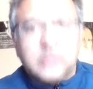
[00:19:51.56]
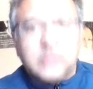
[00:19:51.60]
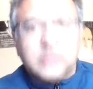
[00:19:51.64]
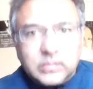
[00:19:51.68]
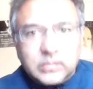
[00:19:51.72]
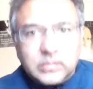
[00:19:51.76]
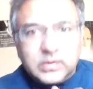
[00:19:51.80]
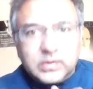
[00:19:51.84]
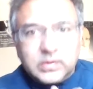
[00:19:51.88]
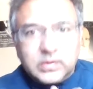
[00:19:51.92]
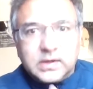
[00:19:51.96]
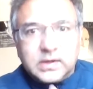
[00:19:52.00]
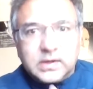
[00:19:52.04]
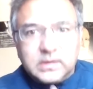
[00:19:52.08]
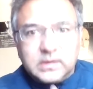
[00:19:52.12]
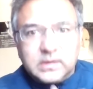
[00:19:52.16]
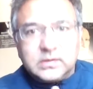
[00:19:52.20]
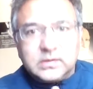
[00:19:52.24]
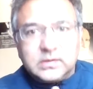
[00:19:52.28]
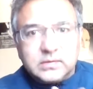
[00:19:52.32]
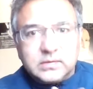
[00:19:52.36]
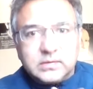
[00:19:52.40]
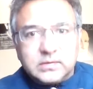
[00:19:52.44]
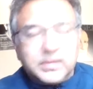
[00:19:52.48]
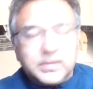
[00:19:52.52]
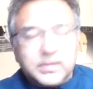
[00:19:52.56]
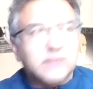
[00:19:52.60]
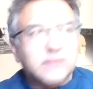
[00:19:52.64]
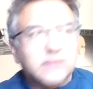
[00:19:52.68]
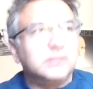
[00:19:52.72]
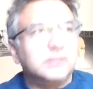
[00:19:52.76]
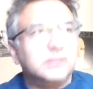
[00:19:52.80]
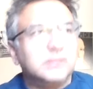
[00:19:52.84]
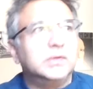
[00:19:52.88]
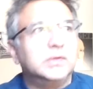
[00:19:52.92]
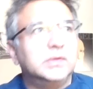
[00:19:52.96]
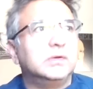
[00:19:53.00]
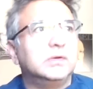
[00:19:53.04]
the condition of
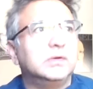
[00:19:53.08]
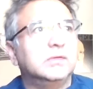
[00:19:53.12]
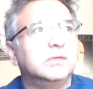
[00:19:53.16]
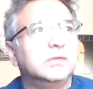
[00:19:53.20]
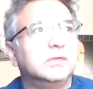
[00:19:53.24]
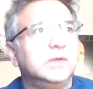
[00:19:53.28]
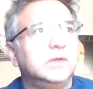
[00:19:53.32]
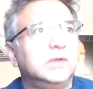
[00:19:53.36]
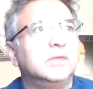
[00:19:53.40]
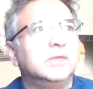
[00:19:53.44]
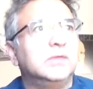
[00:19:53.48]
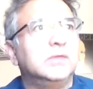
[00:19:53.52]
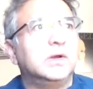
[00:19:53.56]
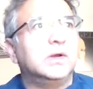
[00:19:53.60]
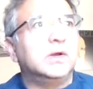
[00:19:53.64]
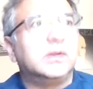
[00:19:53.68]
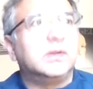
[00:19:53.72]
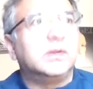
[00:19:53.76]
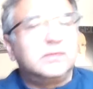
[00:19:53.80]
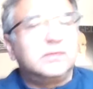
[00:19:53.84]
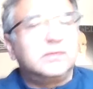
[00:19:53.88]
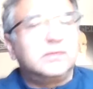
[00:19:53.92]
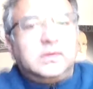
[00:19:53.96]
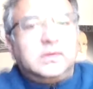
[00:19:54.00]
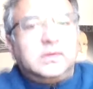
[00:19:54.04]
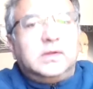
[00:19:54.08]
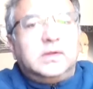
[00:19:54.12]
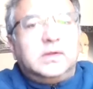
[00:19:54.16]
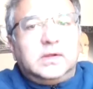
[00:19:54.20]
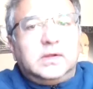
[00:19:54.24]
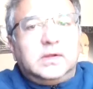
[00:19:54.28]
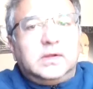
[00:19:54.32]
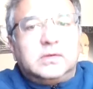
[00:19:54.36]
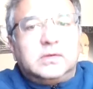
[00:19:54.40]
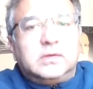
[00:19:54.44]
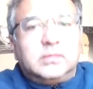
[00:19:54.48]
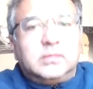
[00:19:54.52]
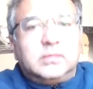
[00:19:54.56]
possibility of even us thinking
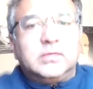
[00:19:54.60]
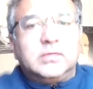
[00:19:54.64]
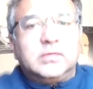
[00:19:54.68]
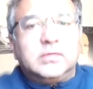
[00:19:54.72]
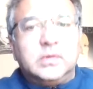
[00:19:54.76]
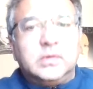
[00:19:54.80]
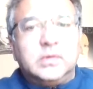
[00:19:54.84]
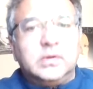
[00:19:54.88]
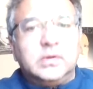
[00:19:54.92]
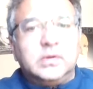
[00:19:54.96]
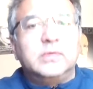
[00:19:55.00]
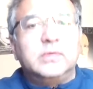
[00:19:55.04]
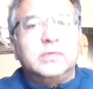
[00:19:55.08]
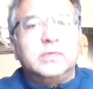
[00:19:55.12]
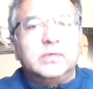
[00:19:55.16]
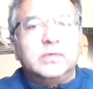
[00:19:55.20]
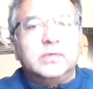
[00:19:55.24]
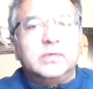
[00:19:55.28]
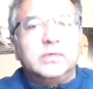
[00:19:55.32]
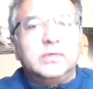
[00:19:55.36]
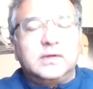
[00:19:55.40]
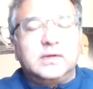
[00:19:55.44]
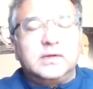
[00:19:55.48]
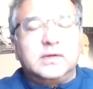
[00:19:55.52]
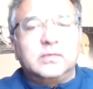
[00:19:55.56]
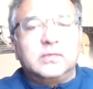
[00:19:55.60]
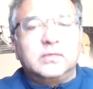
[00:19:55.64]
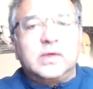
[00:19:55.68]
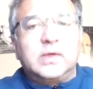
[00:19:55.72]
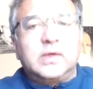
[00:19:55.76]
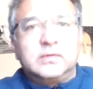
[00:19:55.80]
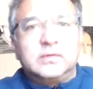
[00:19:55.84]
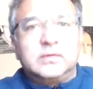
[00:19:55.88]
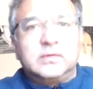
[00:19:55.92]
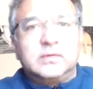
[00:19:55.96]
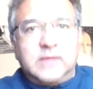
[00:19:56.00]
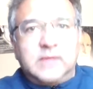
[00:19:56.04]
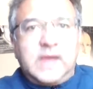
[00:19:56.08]
in terms of our own otherness
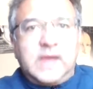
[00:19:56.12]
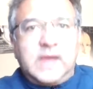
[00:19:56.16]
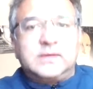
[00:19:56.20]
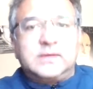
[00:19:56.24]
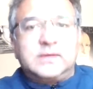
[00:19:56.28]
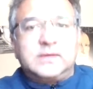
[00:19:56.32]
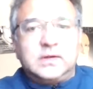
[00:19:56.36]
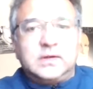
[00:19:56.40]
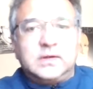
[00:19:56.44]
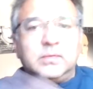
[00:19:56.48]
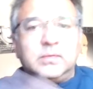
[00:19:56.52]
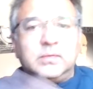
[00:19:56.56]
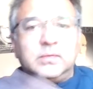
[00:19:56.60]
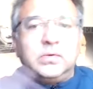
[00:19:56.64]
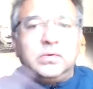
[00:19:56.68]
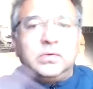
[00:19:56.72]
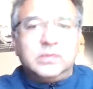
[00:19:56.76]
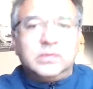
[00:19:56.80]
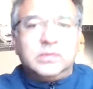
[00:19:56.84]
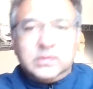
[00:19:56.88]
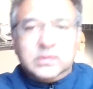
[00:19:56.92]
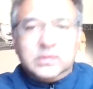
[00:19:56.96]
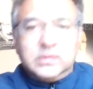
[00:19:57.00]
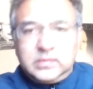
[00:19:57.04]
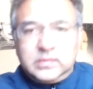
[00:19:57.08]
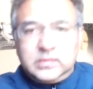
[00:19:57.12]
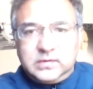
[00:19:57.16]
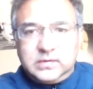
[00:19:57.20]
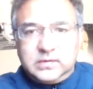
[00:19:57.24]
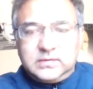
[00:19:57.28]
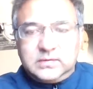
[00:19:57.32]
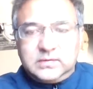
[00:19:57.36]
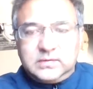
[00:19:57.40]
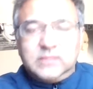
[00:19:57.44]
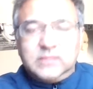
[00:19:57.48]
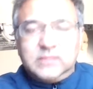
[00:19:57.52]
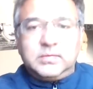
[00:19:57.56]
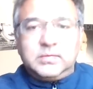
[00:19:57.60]
as animal,
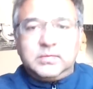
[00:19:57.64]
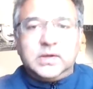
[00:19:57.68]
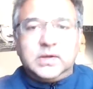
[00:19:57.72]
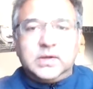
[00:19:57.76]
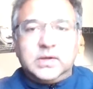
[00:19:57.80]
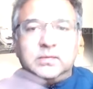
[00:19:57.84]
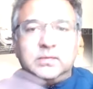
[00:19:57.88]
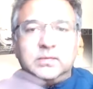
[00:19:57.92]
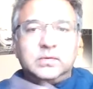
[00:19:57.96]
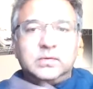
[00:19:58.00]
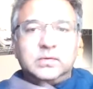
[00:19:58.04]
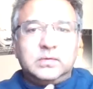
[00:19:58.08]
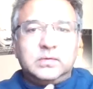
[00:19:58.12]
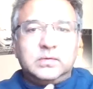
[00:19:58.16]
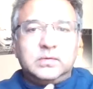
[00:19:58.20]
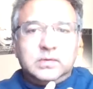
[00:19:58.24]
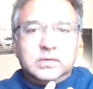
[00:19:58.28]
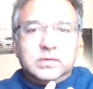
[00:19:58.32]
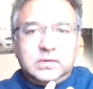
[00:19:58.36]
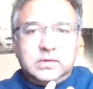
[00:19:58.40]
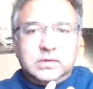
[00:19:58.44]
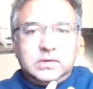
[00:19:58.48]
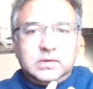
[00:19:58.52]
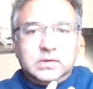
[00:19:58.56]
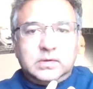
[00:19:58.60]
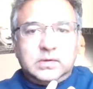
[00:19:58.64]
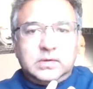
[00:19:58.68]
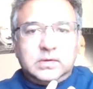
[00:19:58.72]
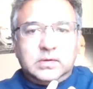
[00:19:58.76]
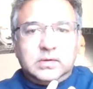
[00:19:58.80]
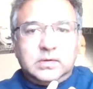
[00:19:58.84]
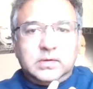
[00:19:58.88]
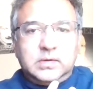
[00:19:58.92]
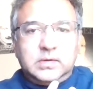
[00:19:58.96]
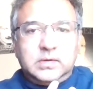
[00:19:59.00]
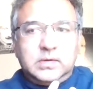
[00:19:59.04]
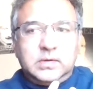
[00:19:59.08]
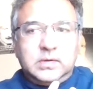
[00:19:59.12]
distinct from animal,
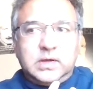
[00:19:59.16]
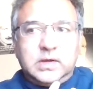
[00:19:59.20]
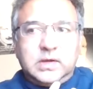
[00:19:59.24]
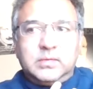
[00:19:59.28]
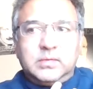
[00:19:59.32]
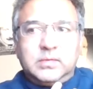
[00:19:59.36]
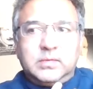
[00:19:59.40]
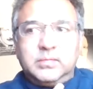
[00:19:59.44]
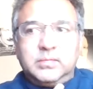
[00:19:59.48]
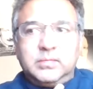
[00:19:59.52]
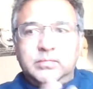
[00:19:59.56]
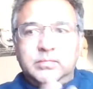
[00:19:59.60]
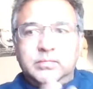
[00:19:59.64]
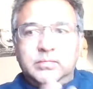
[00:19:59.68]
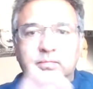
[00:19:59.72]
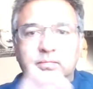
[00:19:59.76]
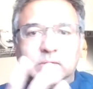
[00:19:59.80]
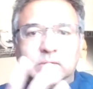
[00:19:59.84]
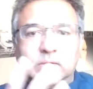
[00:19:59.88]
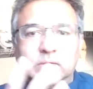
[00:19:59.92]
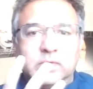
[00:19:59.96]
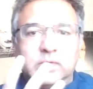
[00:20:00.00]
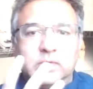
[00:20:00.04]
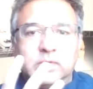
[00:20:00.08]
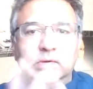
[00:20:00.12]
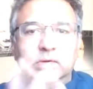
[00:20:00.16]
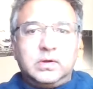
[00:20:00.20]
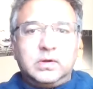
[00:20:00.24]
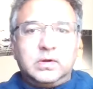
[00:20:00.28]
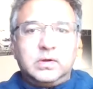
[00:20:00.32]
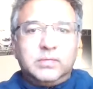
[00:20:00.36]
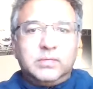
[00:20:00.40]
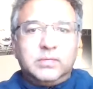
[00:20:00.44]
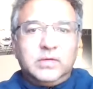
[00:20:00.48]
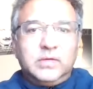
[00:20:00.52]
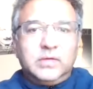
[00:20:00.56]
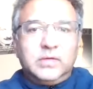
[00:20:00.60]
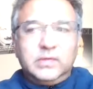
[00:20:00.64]
animal below the law,
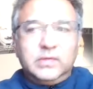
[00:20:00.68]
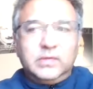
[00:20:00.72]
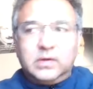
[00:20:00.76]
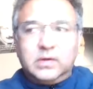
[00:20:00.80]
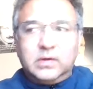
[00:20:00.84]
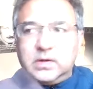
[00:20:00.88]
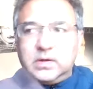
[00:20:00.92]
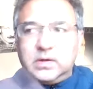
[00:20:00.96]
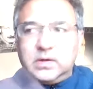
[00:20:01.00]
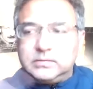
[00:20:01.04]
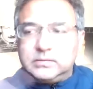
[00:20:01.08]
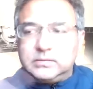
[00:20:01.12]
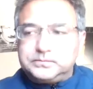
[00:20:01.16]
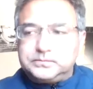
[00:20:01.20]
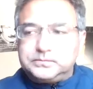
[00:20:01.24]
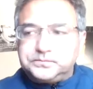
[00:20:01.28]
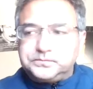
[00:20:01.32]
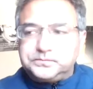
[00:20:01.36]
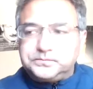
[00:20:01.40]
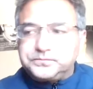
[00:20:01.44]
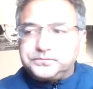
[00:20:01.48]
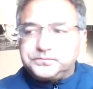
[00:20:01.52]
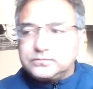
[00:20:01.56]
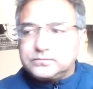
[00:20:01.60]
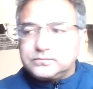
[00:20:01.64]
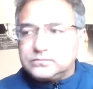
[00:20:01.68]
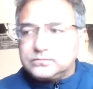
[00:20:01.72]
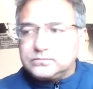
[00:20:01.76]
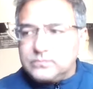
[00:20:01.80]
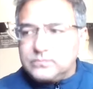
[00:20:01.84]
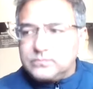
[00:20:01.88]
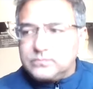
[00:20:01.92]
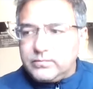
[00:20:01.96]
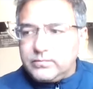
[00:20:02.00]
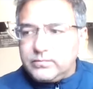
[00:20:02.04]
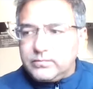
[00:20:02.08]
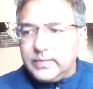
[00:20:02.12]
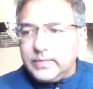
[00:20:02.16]
above the law.
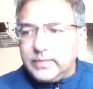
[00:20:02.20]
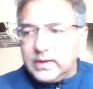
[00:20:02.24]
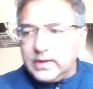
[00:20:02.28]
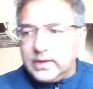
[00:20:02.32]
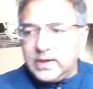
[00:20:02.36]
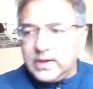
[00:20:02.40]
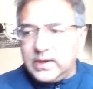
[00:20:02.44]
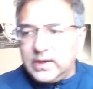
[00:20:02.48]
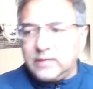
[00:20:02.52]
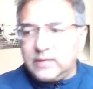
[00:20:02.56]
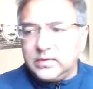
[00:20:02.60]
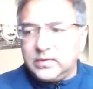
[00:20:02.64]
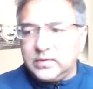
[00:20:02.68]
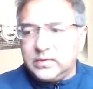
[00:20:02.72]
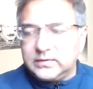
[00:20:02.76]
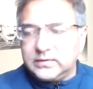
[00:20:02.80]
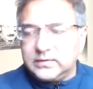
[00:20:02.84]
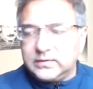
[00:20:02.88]
Animal is the